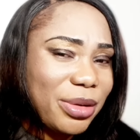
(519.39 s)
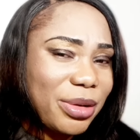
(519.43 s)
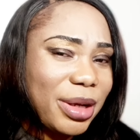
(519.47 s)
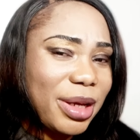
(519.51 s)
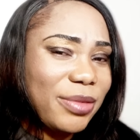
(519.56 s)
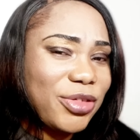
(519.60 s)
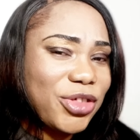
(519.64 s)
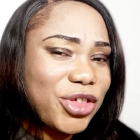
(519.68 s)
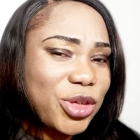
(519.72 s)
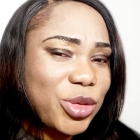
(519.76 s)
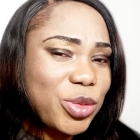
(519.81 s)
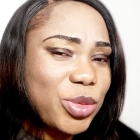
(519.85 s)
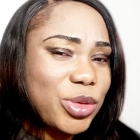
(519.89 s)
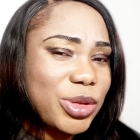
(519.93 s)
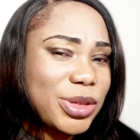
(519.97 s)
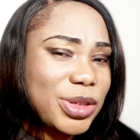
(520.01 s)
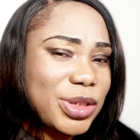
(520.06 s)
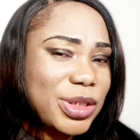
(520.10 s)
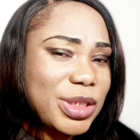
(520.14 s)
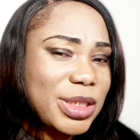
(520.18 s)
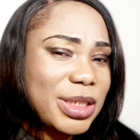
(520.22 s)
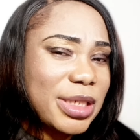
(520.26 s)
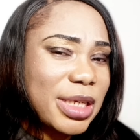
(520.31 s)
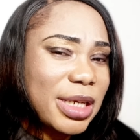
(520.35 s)
If she
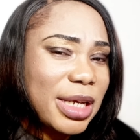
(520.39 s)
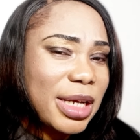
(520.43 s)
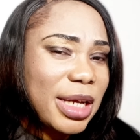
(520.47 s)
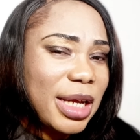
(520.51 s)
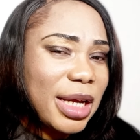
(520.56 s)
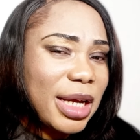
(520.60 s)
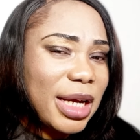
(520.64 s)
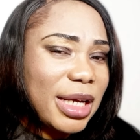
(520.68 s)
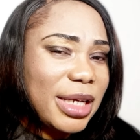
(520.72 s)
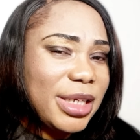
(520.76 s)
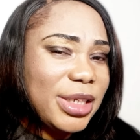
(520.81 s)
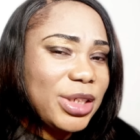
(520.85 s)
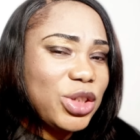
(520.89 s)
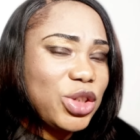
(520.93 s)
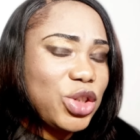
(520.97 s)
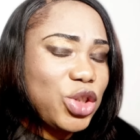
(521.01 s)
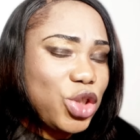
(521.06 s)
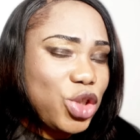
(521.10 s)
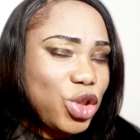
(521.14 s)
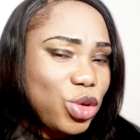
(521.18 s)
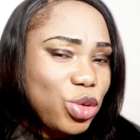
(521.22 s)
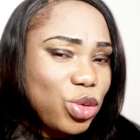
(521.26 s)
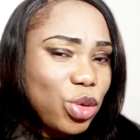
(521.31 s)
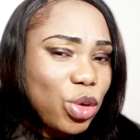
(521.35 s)
was a
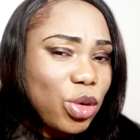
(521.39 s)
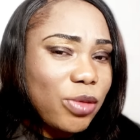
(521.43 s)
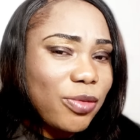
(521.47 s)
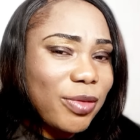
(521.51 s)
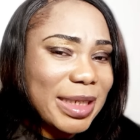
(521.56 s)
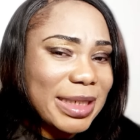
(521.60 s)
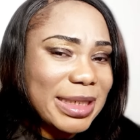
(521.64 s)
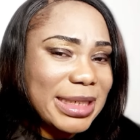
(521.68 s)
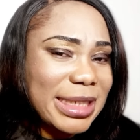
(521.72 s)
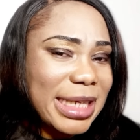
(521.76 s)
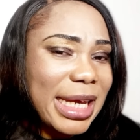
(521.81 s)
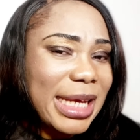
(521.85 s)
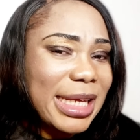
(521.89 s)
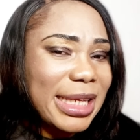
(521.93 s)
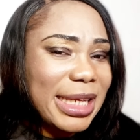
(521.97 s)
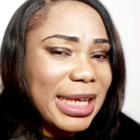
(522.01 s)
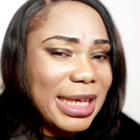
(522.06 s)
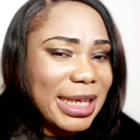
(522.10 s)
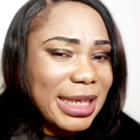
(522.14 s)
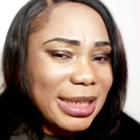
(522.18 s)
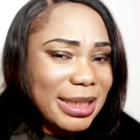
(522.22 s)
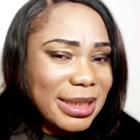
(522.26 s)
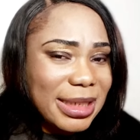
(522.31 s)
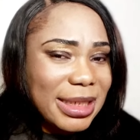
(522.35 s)
2/10
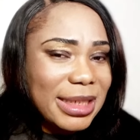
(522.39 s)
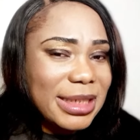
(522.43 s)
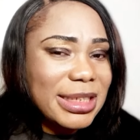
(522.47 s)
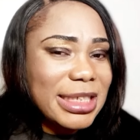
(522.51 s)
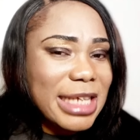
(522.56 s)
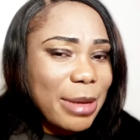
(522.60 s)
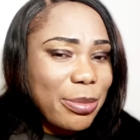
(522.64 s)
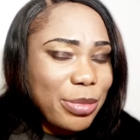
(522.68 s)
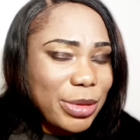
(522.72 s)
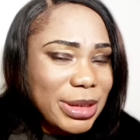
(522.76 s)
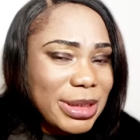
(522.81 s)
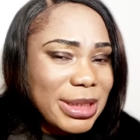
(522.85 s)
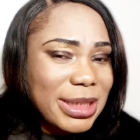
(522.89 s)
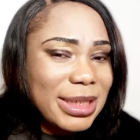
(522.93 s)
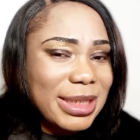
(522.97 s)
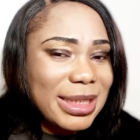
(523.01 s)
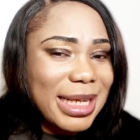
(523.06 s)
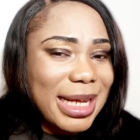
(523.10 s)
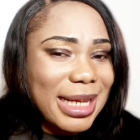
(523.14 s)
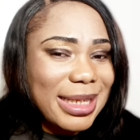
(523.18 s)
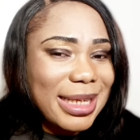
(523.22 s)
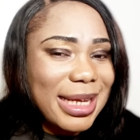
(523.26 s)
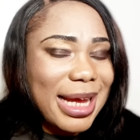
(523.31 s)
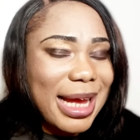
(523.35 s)
in interpreting
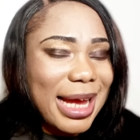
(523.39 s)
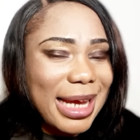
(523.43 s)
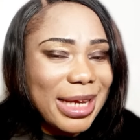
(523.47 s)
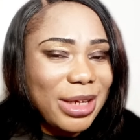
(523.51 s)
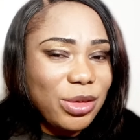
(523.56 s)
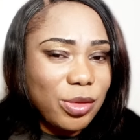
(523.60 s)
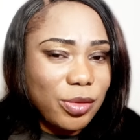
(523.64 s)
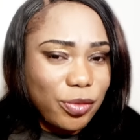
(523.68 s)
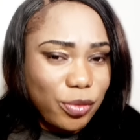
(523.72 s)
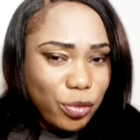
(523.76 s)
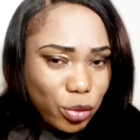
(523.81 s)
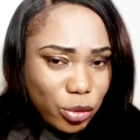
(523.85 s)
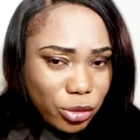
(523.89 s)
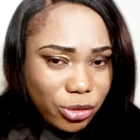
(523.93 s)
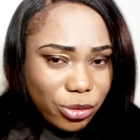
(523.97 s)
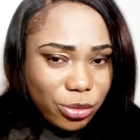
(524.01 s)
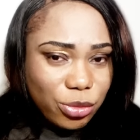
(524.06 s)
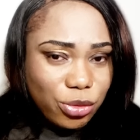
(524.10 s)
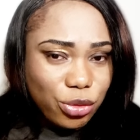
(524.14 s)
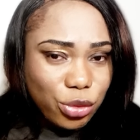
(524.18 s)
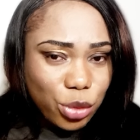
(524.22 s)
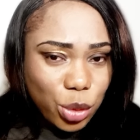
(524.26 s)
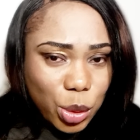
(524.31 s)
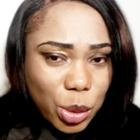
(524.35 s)
that kind of
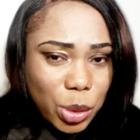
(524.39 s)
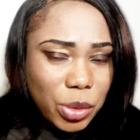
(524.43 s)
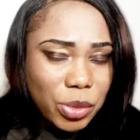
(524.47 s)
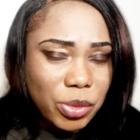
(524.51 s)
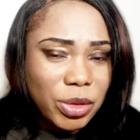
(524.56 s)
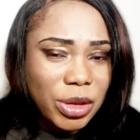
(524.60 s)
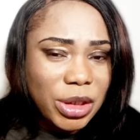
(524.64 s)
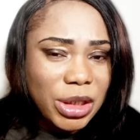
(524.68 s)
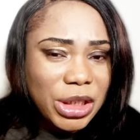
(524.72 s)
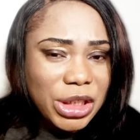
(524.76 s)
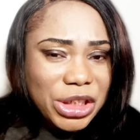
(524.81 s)
role,